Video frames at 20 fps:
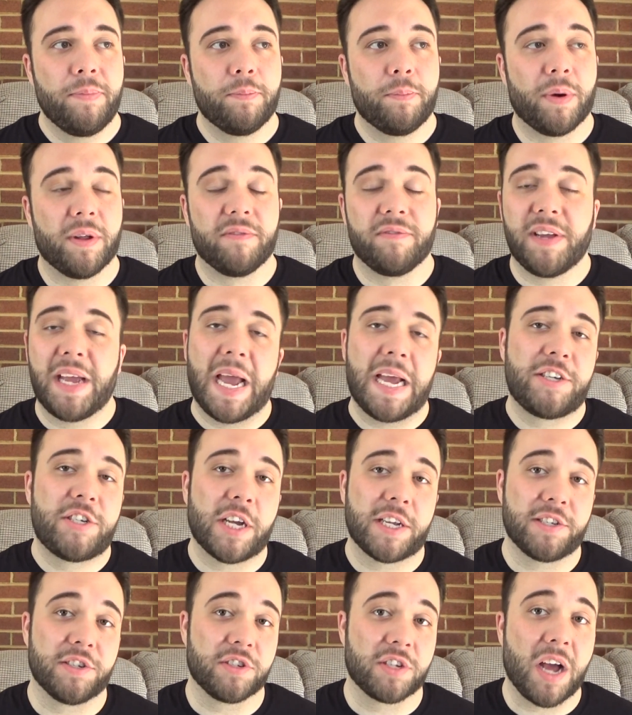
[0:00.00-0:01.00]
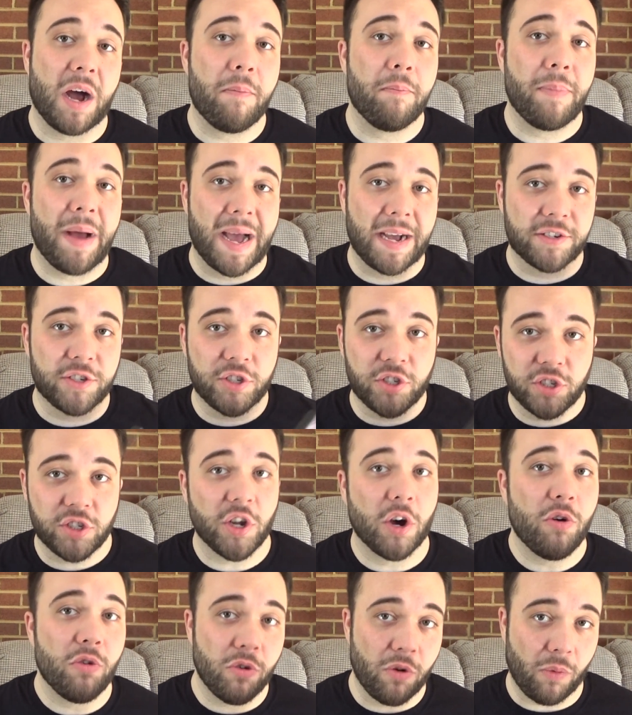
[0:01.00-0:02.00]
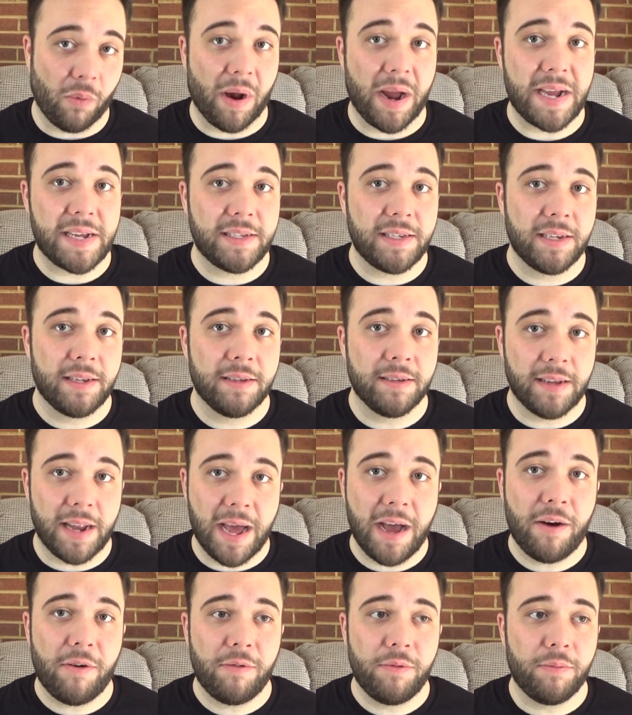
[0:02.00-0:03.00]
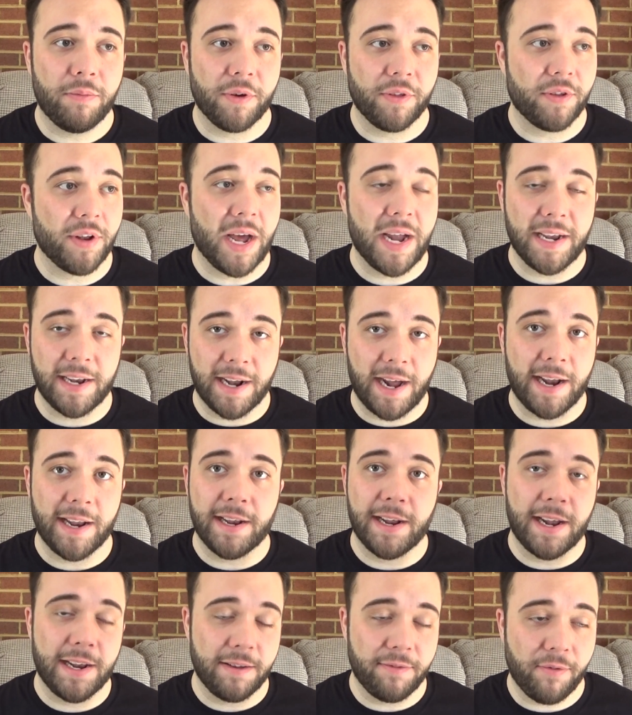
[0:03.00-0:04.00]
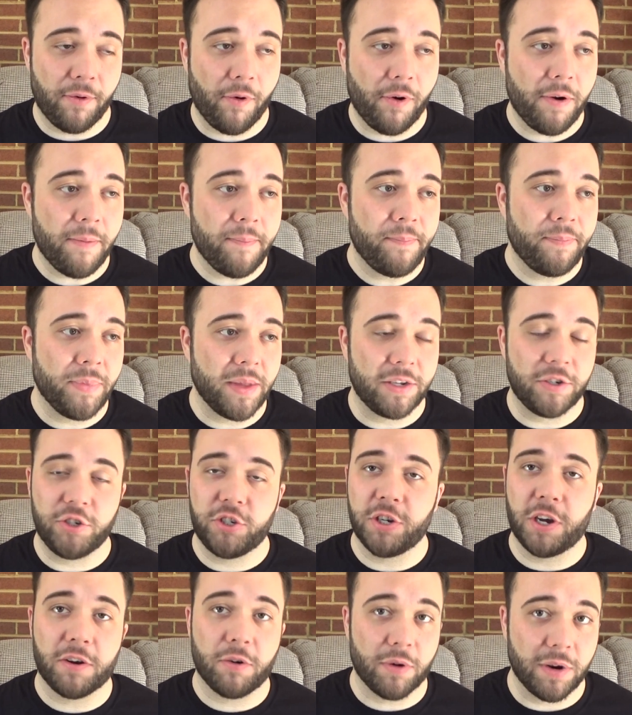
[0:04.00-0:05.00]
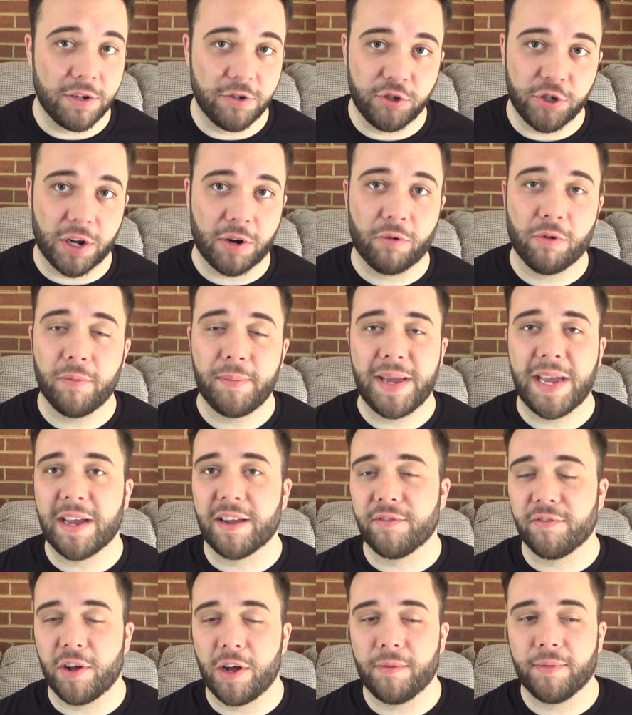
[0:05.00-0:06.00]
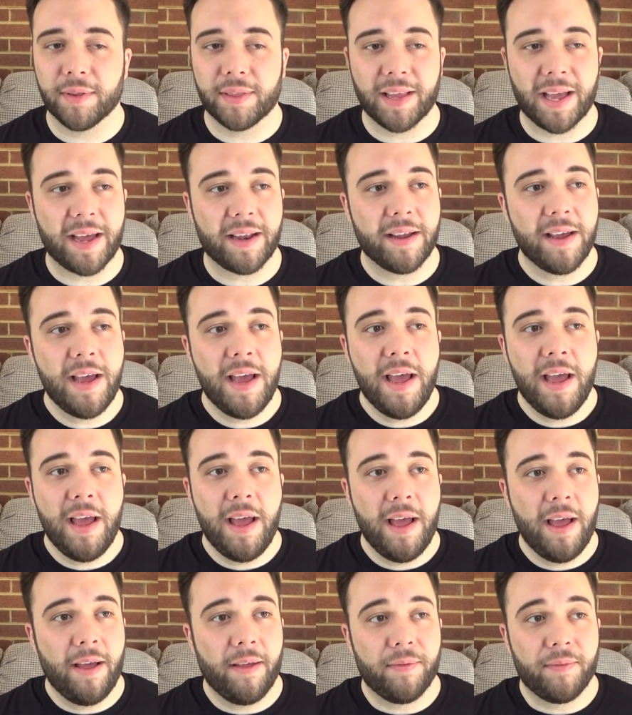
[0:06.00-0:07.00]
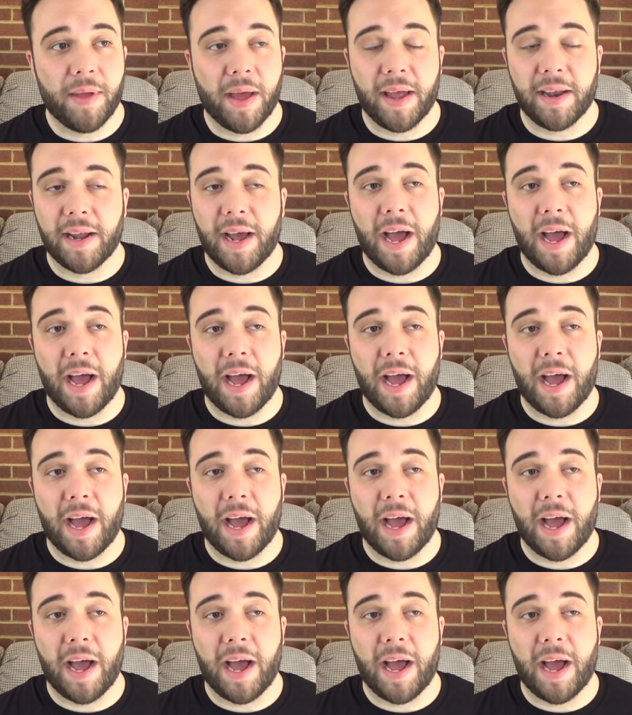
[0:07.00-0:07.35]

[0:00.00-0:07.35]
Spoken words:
But VHS has come back so great now with 99 to 94 and Shudder in general being involved with that, that